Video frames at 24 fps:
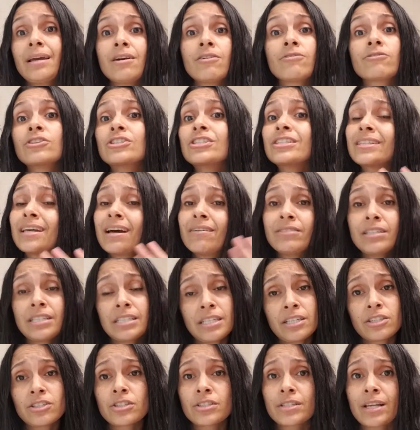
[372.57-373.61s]
for 7
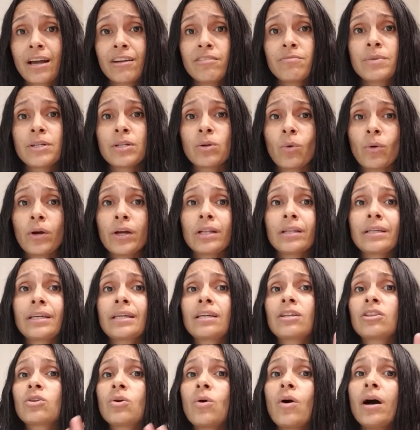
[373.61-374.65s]
years I've been oiling,
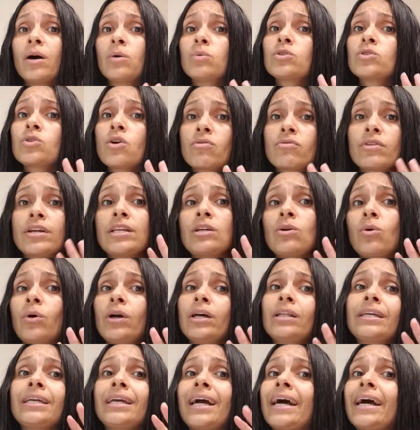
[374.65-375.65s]
and though I was already oiling,